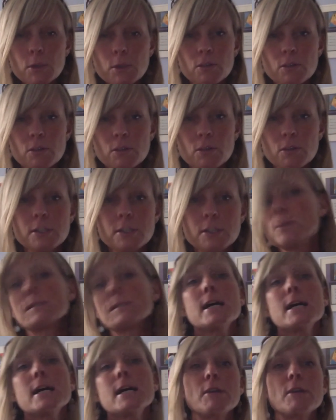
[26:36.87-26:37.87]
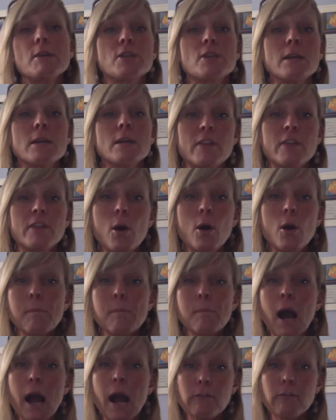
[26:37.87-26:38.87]
directly to a sales page, and if they don't
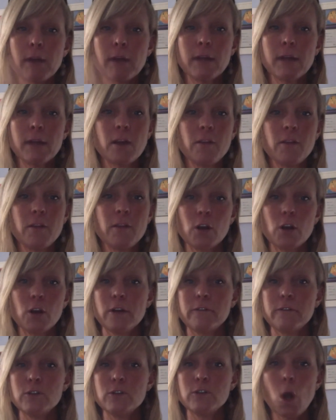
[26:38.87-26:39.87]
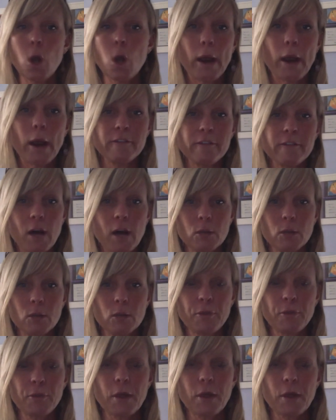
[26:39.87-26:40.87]
buy right then and there, you have no way to follow up
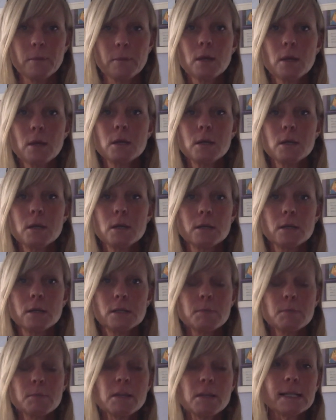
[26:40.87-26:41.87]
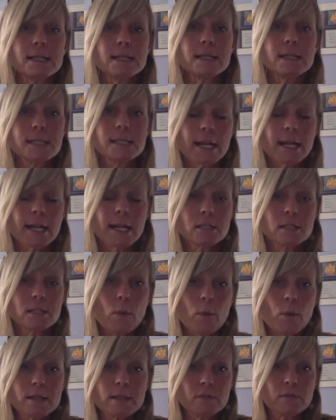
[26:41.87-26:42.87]
with them. To me, that's insane. It's a
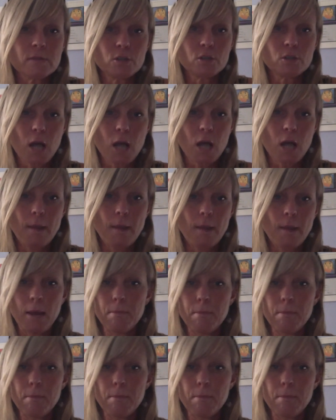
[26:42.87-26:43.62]
waste of your time and